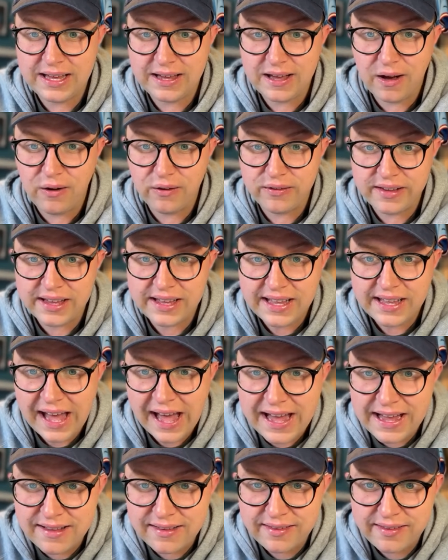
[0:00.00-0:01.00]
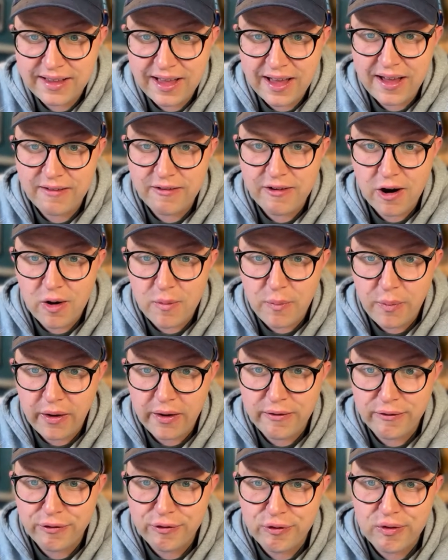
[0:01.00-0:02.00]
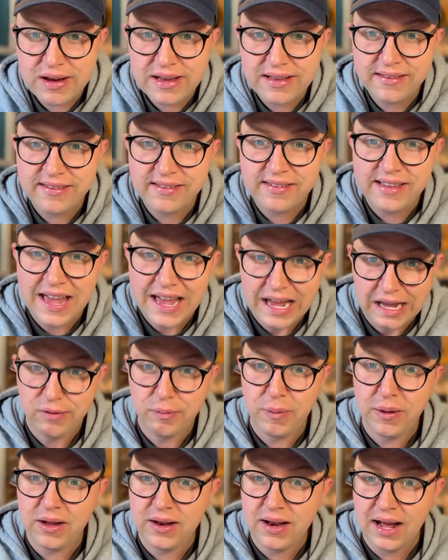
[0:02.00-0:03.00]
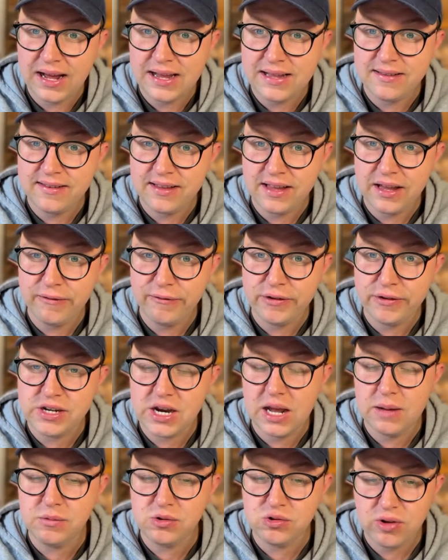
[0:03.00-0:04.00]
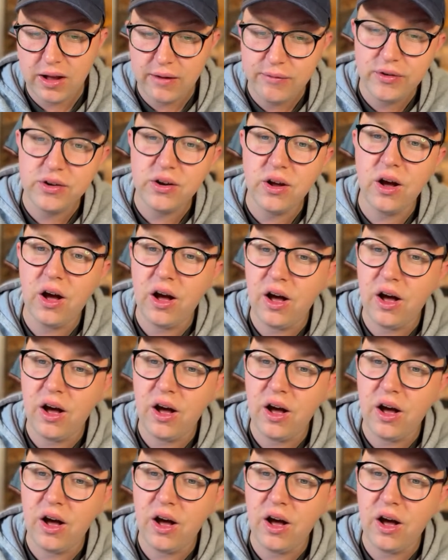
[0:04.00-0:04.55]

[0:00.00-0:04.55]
Goals against, 0.36 per 90 for James Trafford.